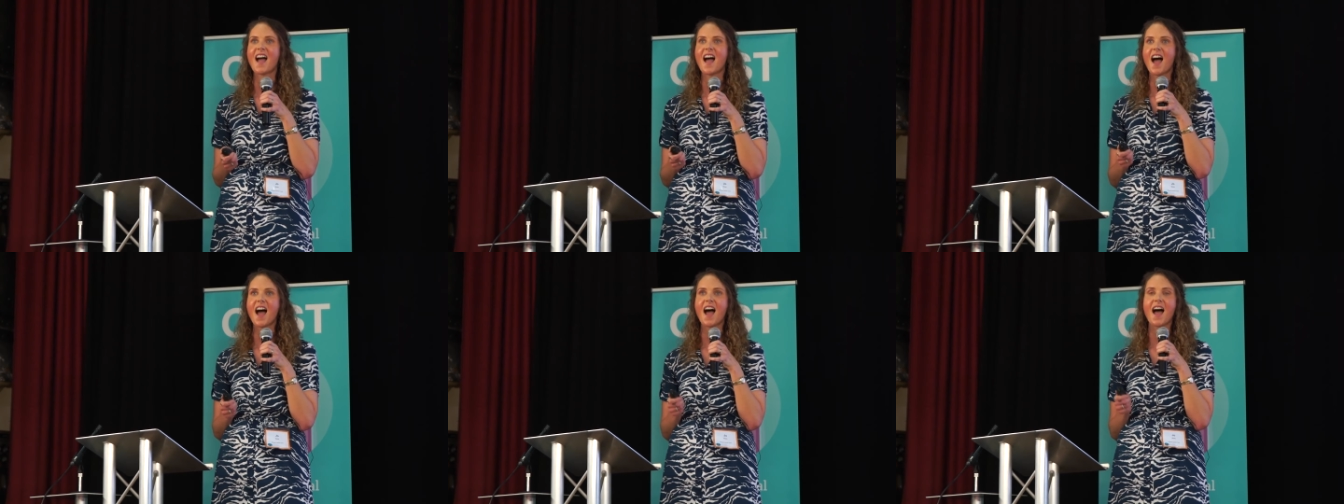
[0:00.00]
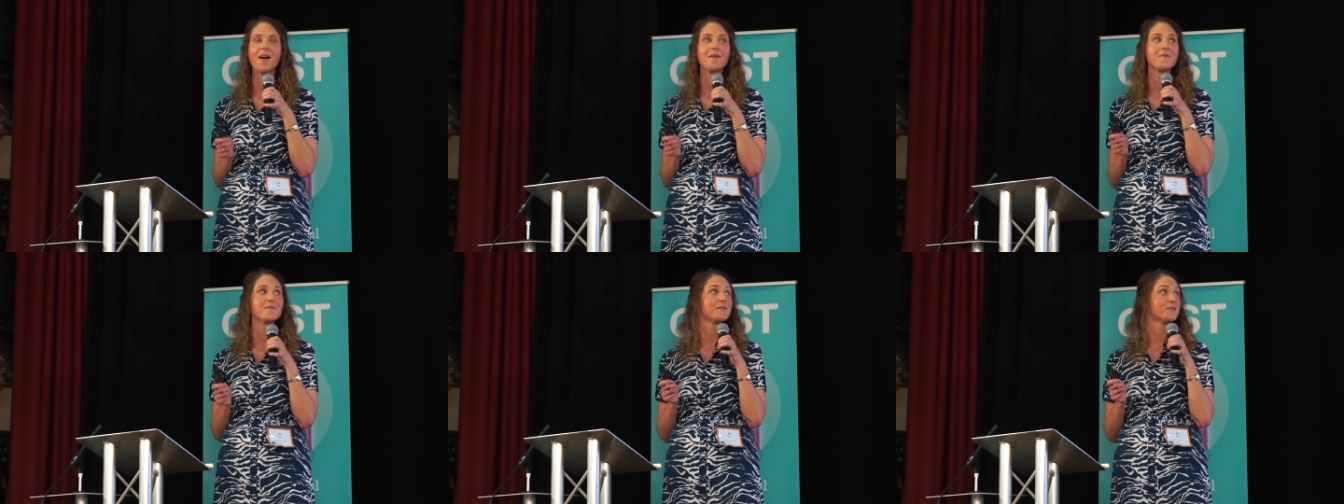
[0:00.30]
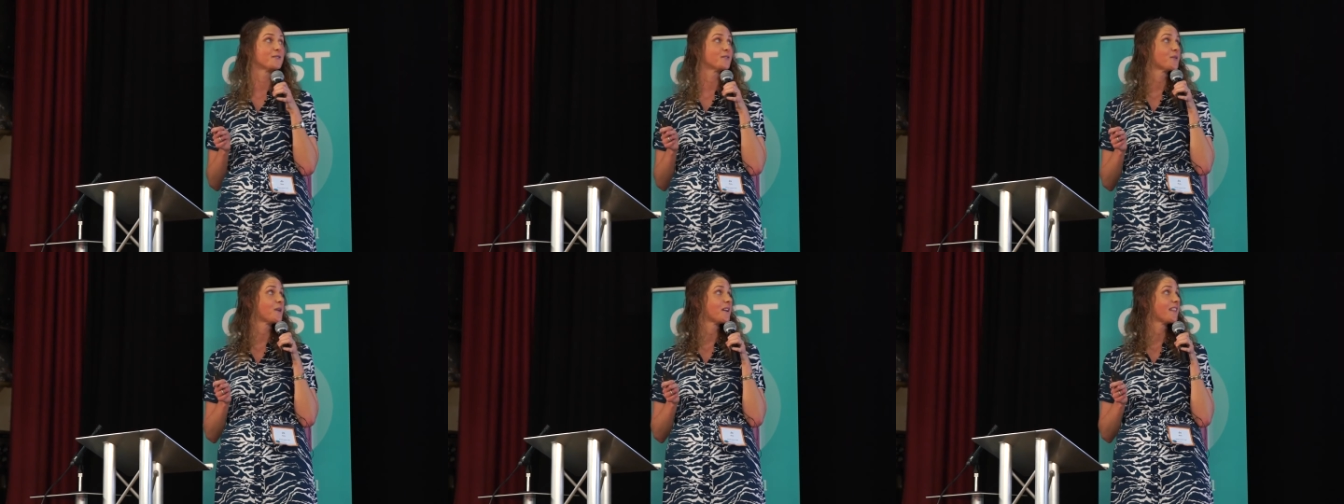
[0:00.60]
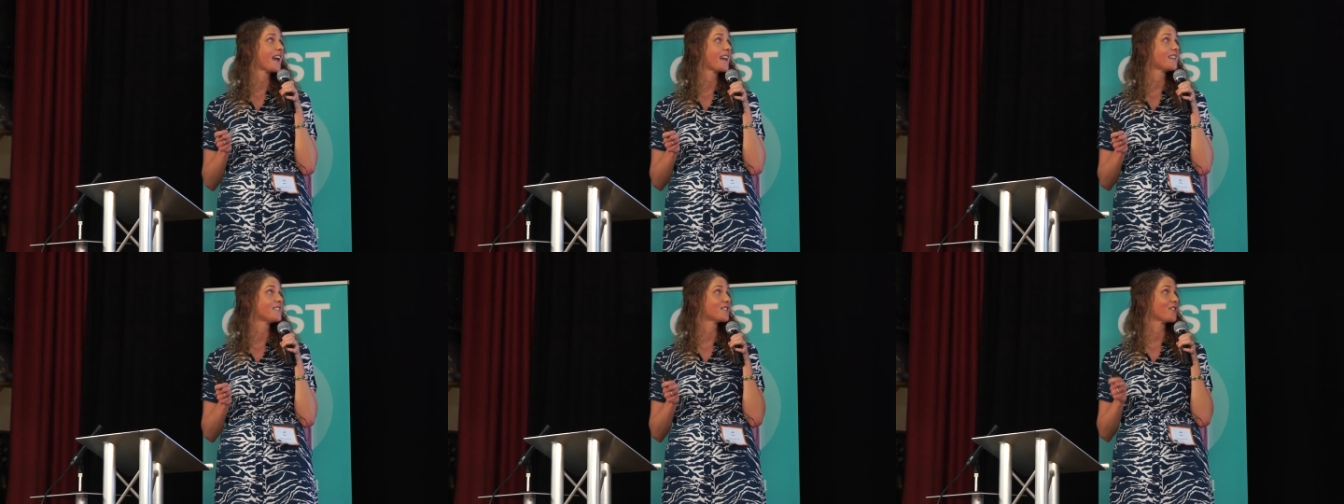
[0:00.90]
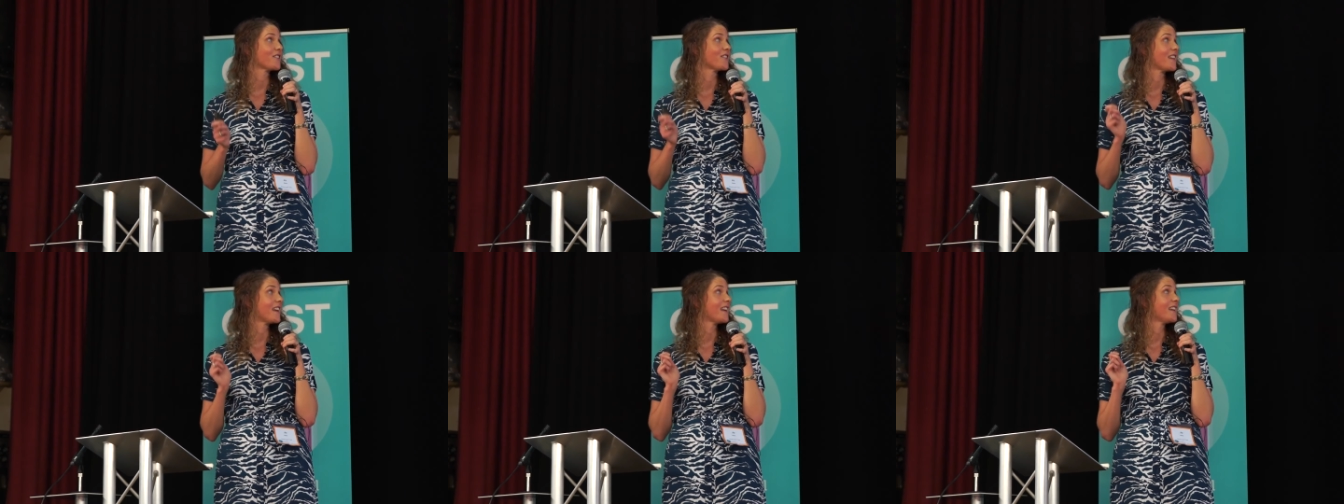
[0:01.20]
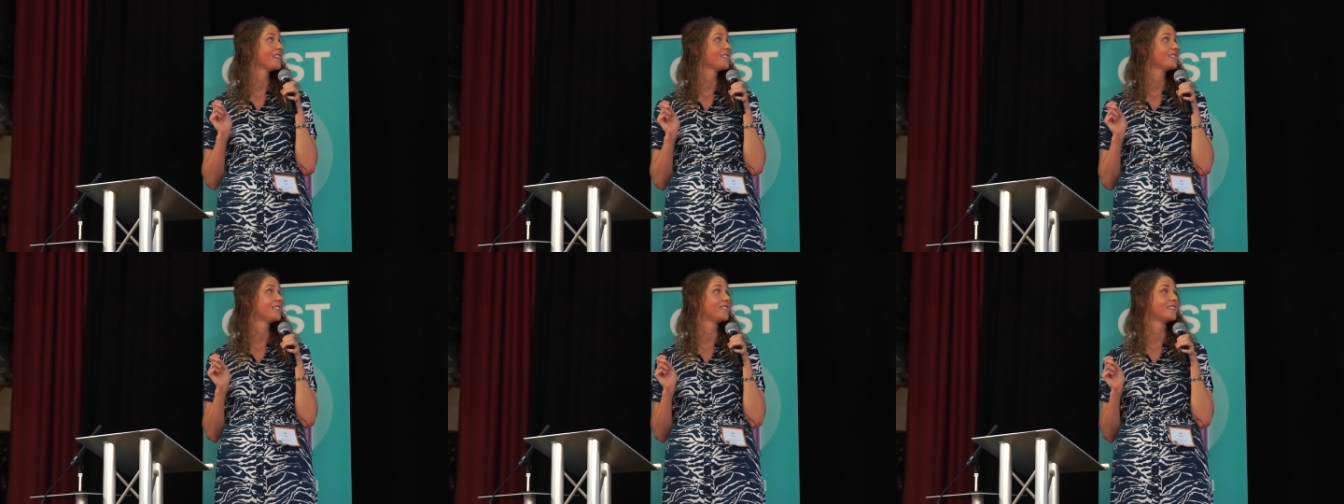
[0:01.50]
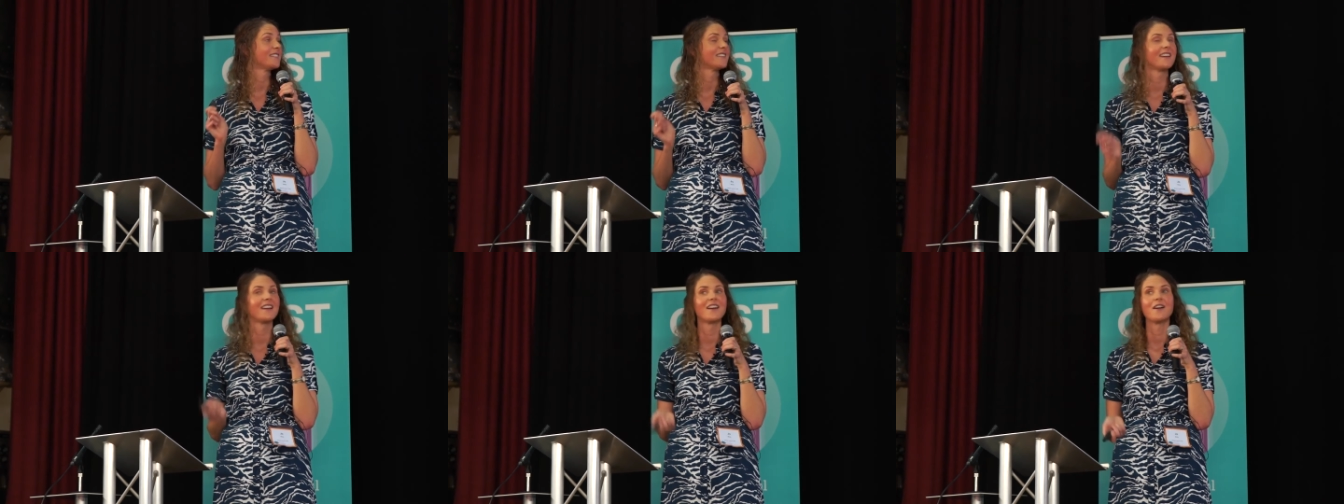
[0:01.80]
So I'll end on
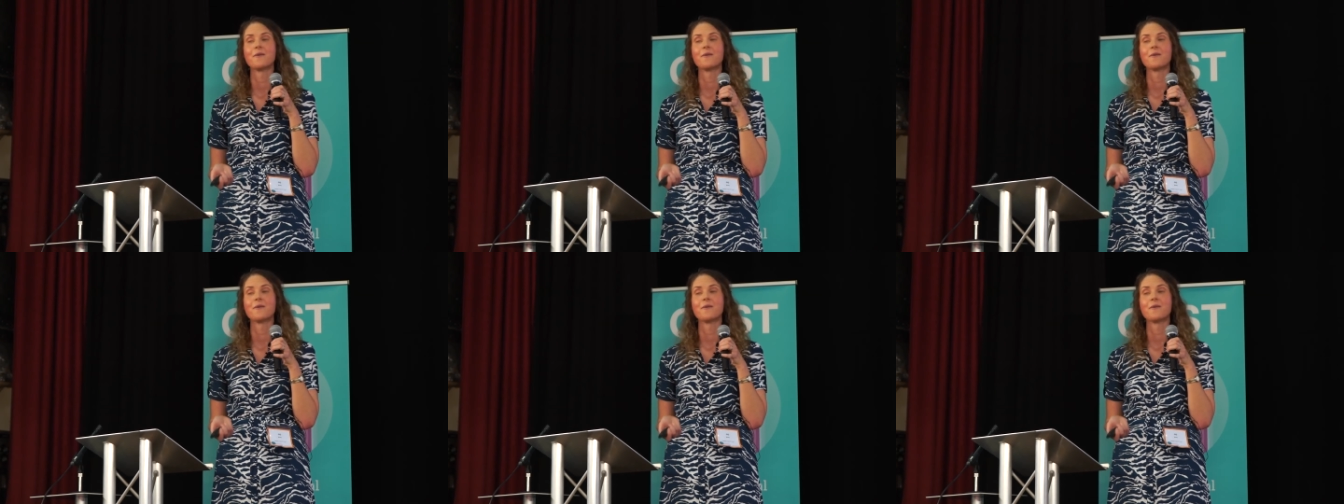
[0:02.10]
this.